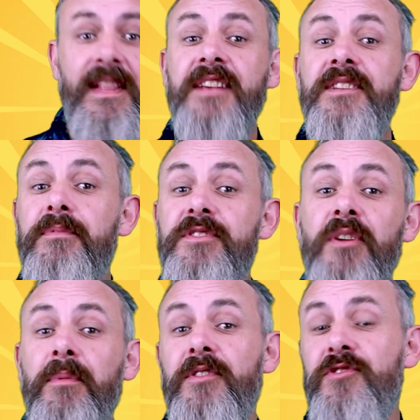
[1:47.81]
Next up was
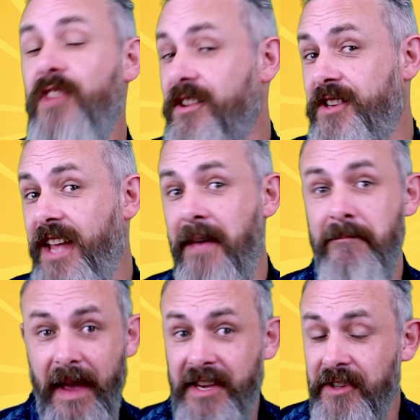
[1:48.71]
Top Gun strategy
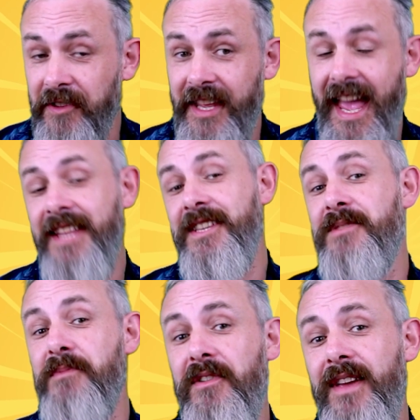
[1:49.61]
game based on the
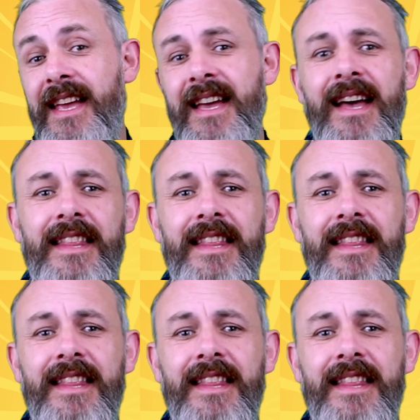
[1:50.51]
80s movie.